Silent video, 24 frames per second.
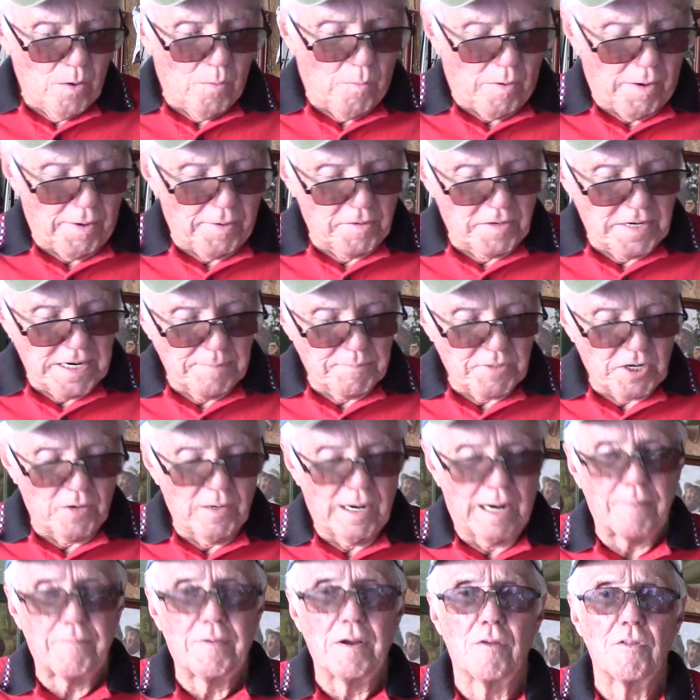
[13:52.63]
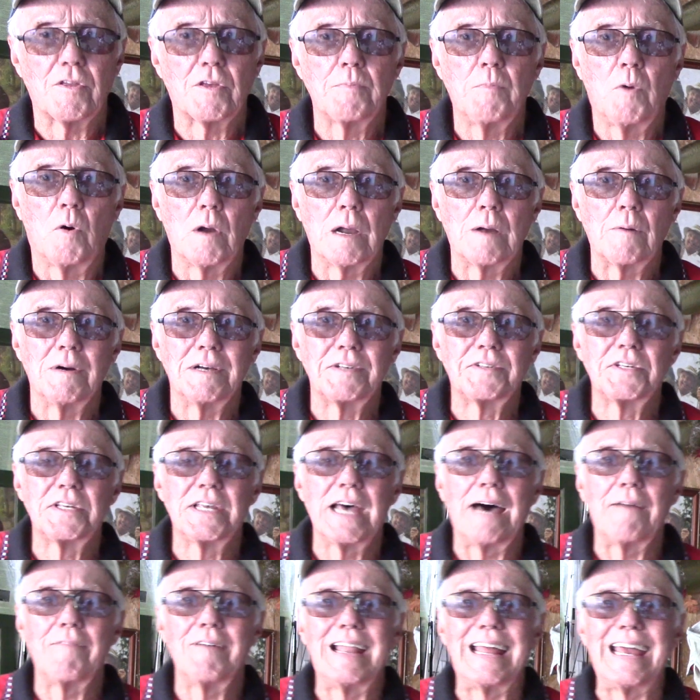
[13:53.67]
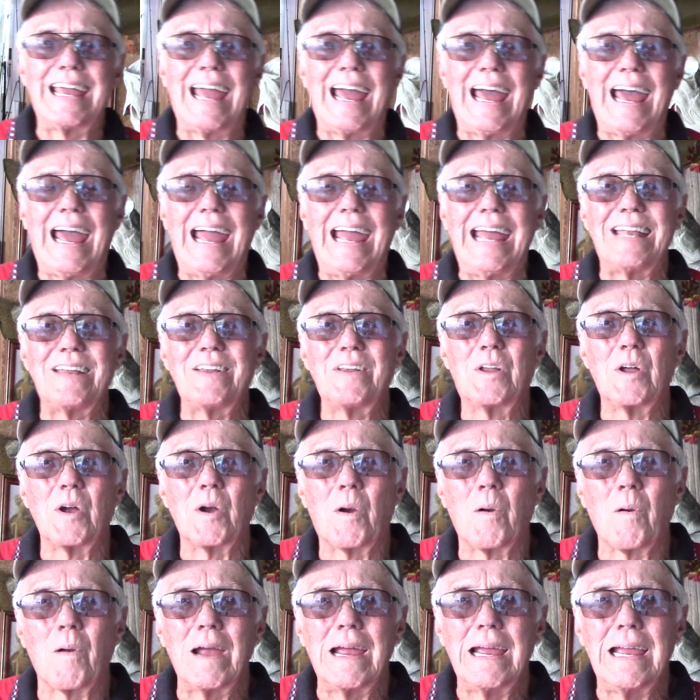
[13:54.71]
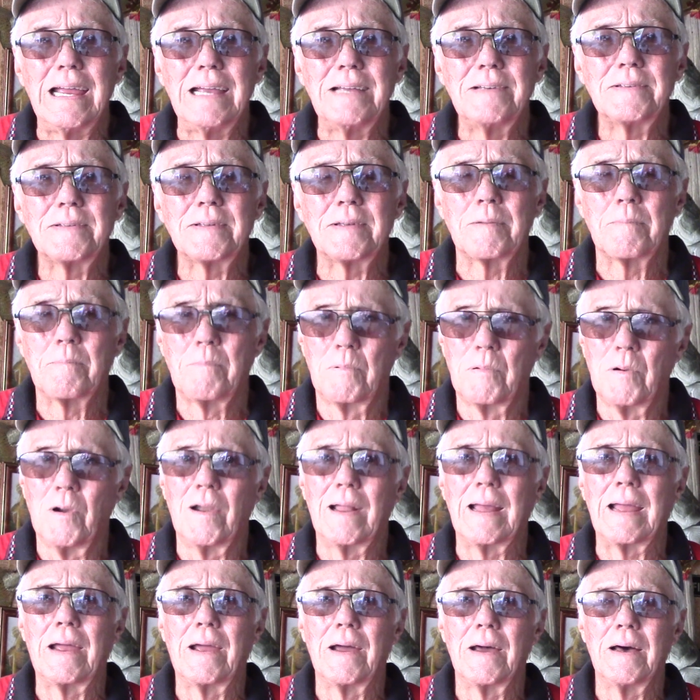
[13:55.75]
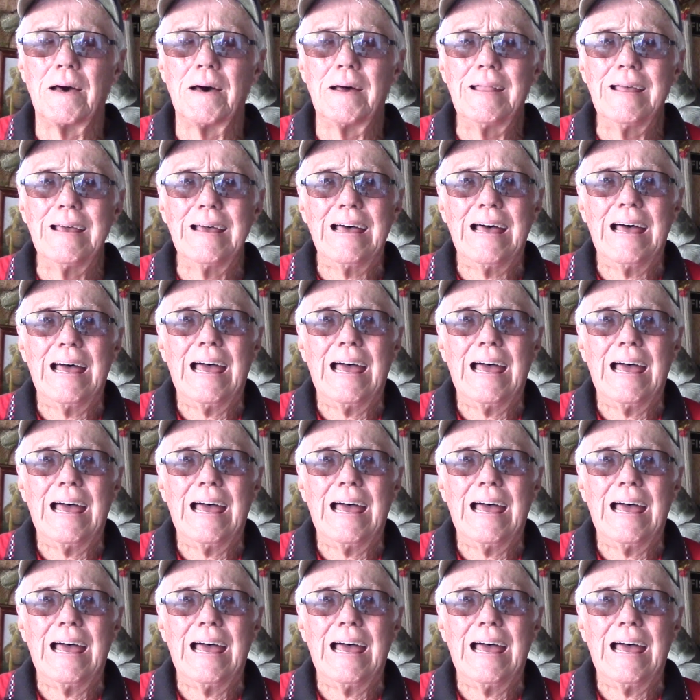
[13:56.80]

Water temperature out there this morning was 78 degrees. Pretty good.